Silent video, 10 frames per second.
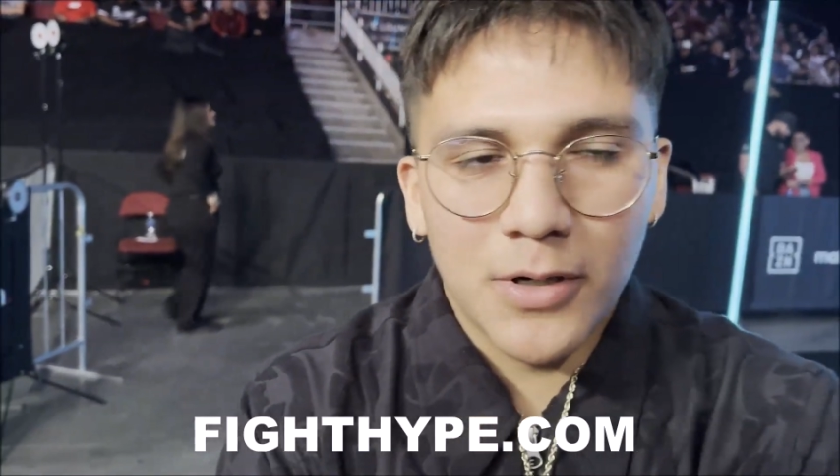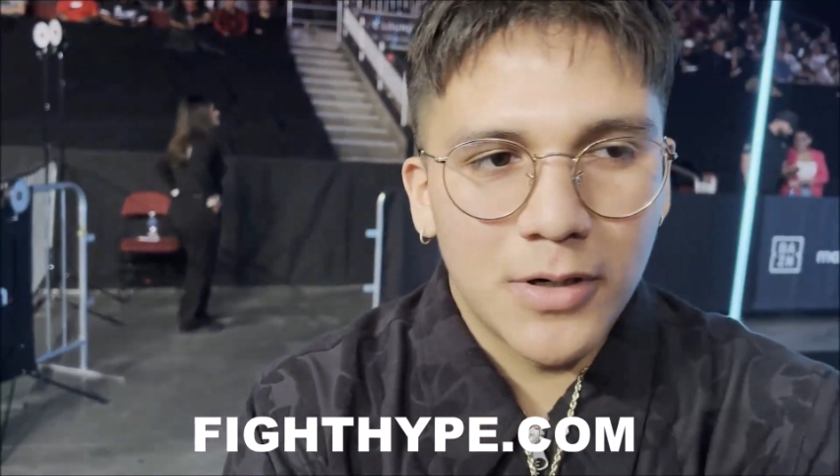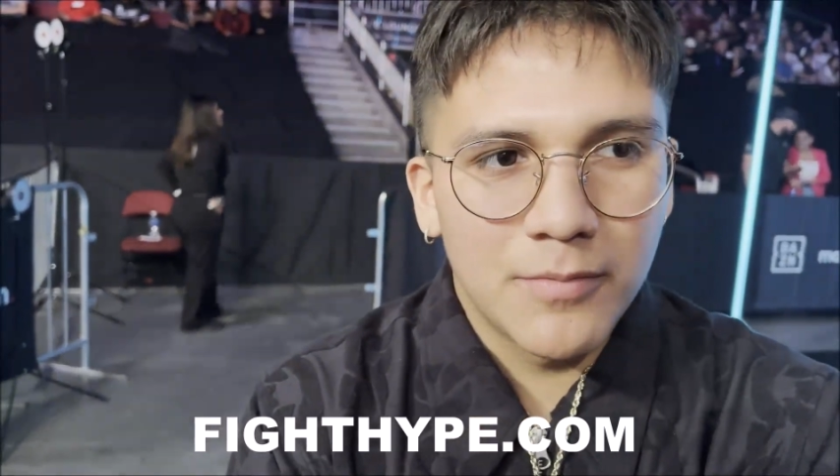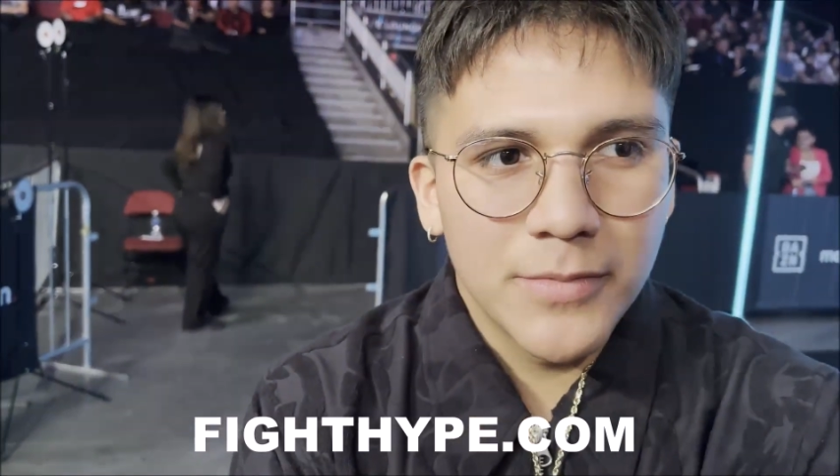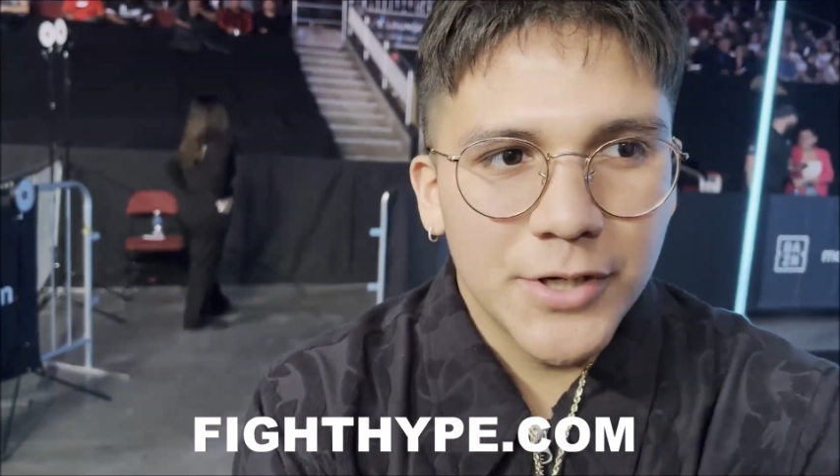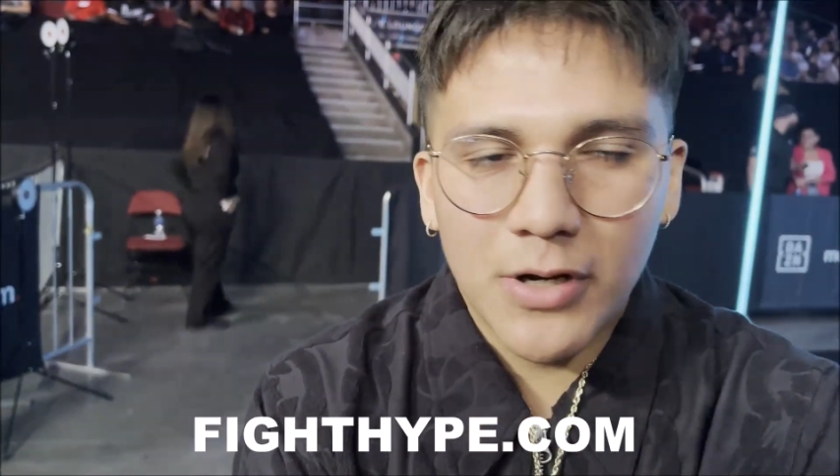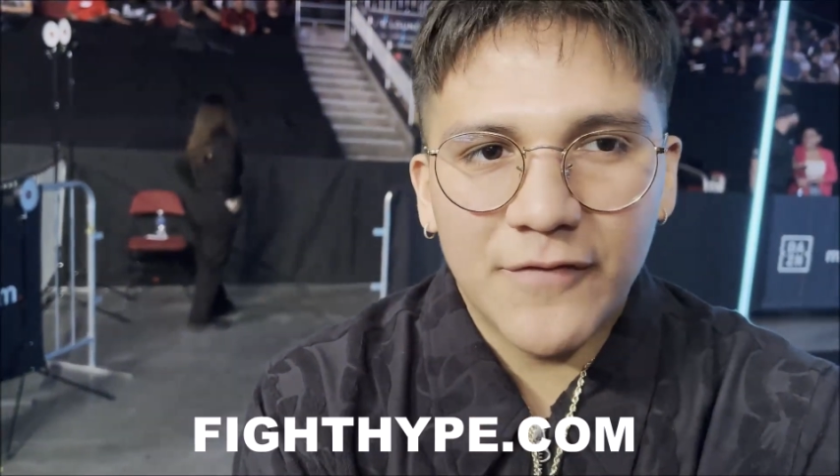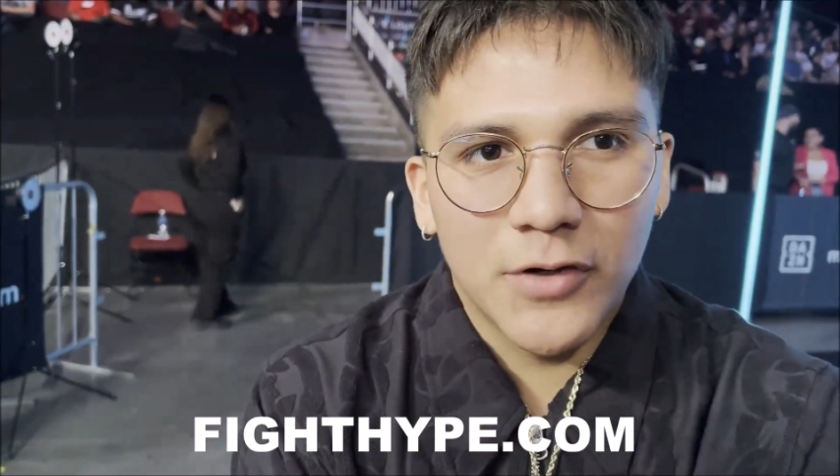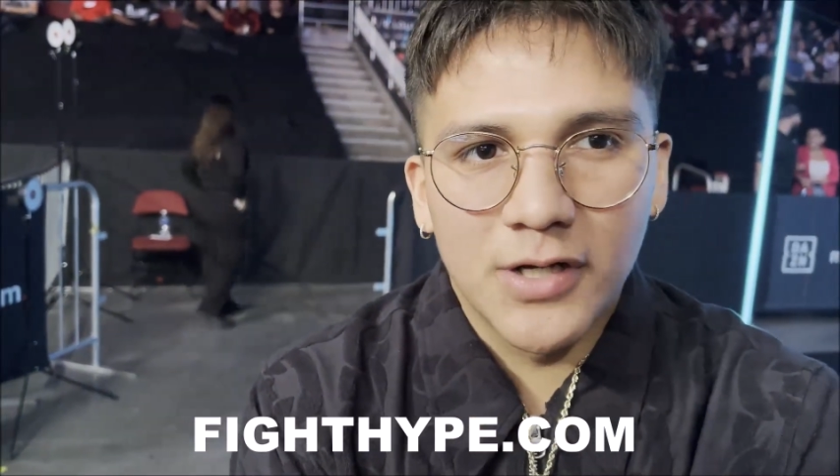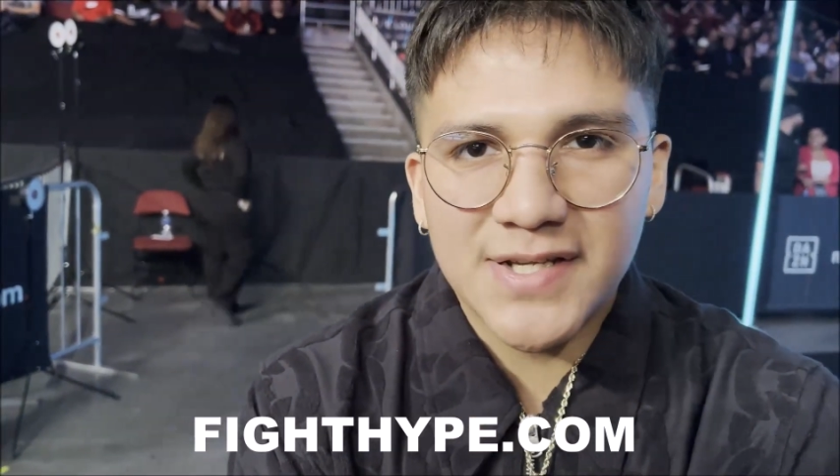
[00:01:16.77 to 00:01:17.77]
Um, you know,
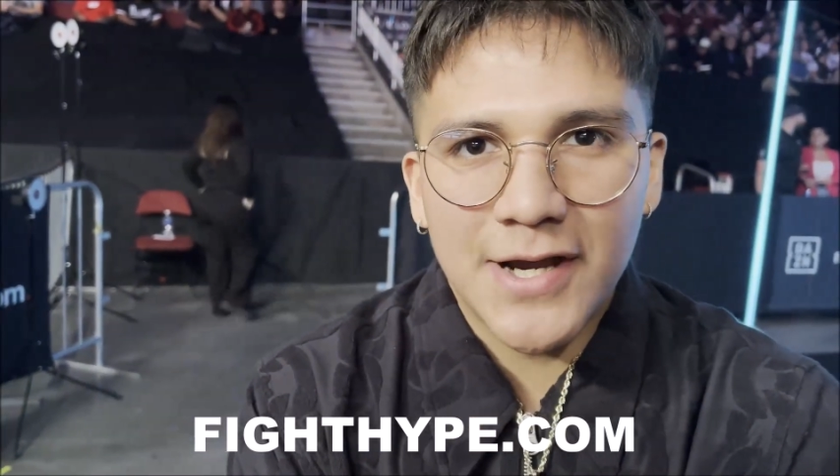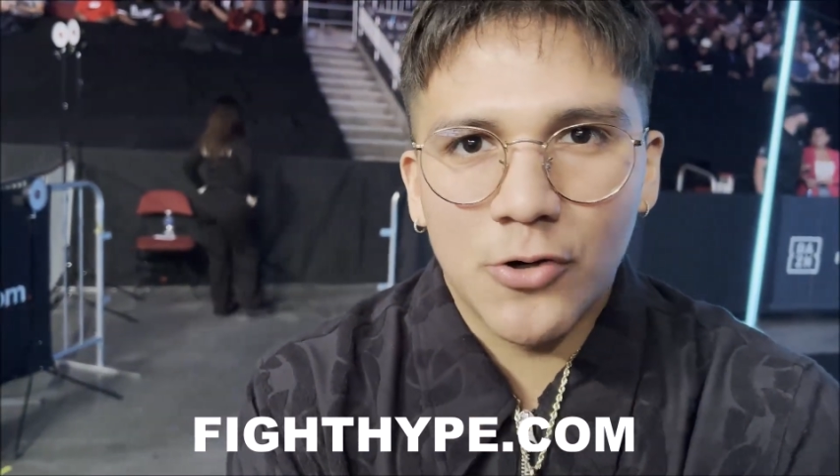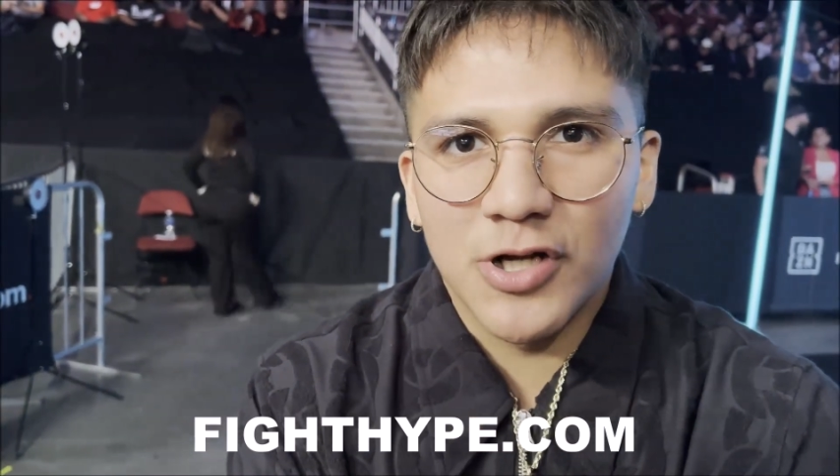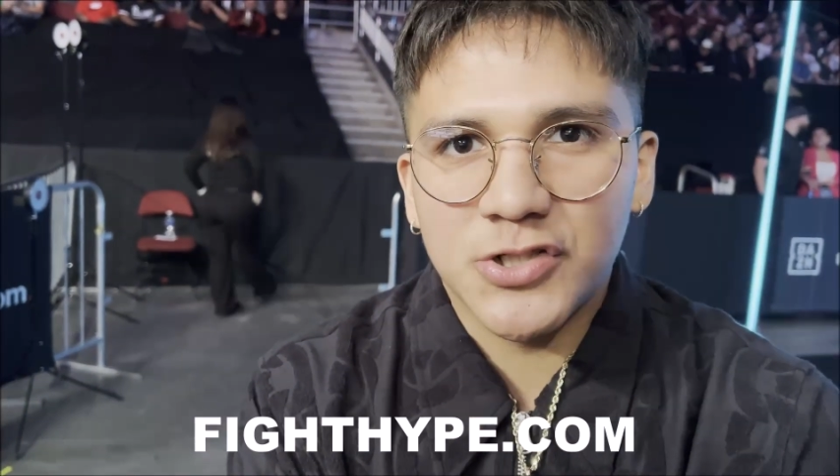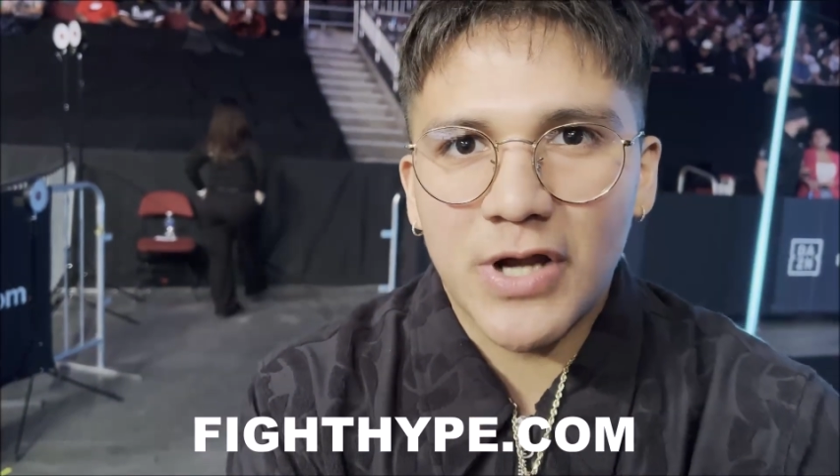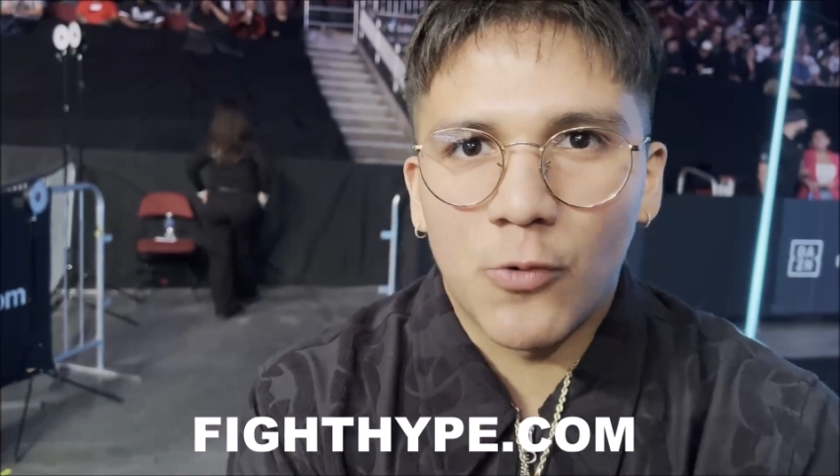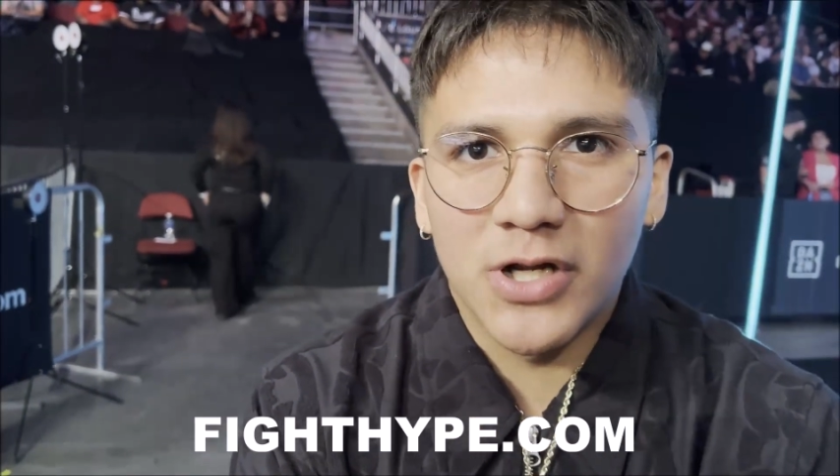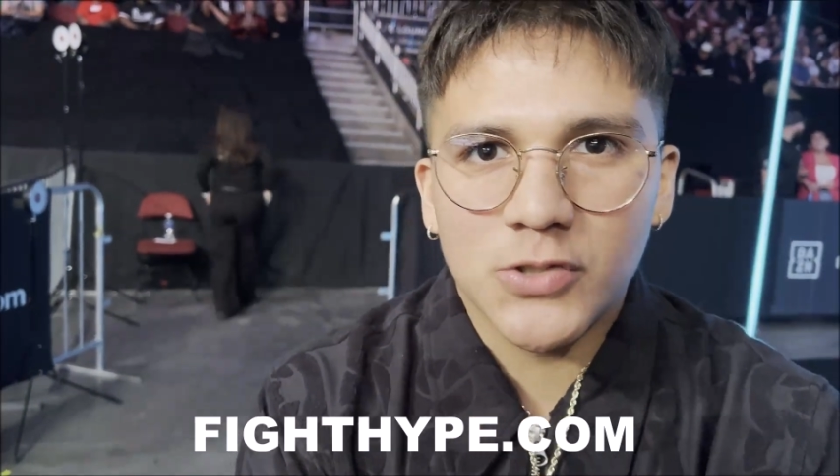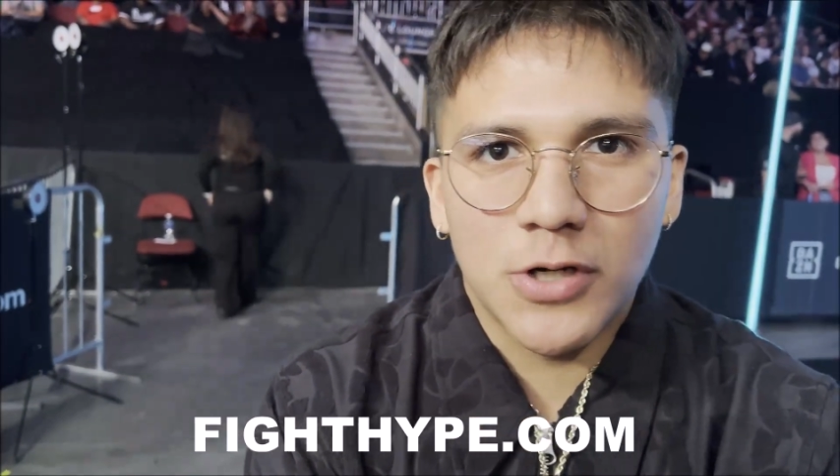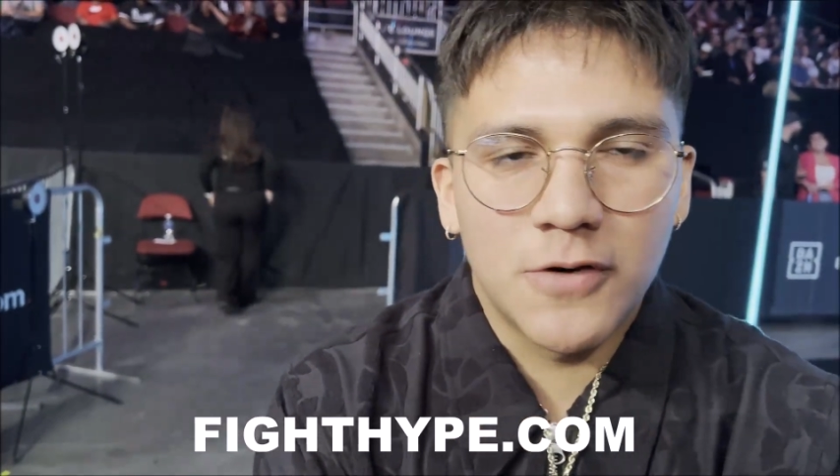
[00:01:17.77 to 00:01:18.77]
after a title or two at
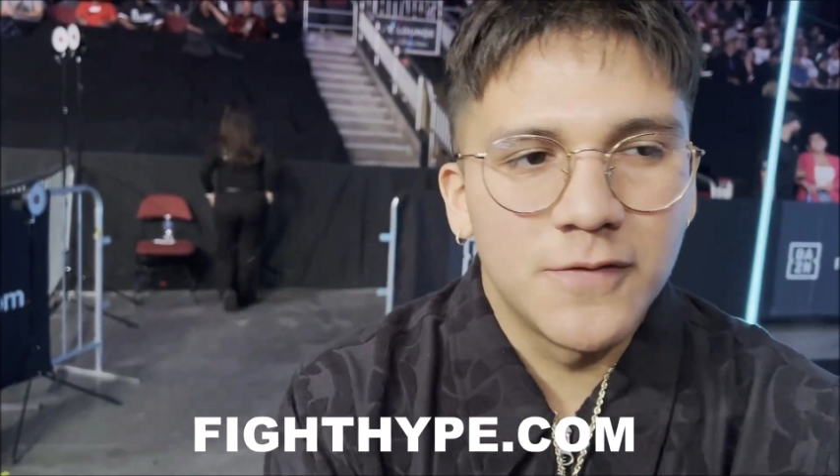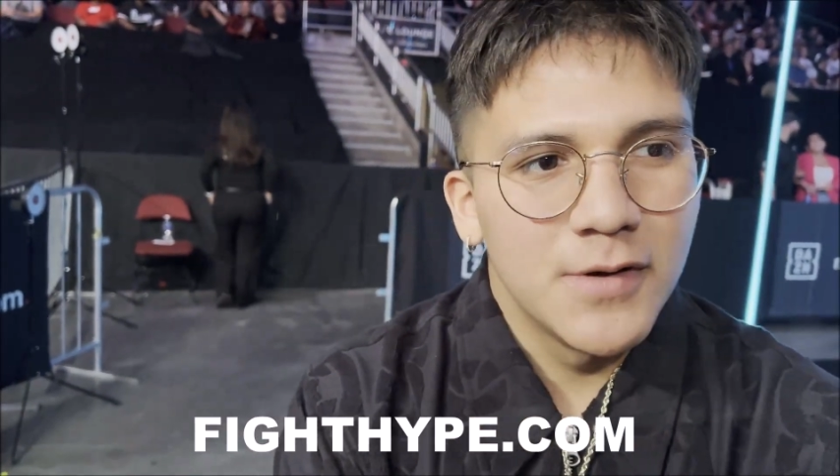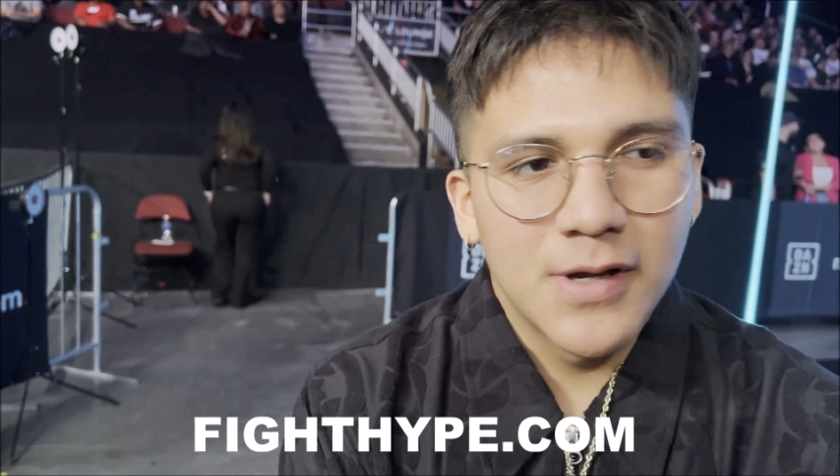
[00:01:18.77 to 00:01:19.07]
112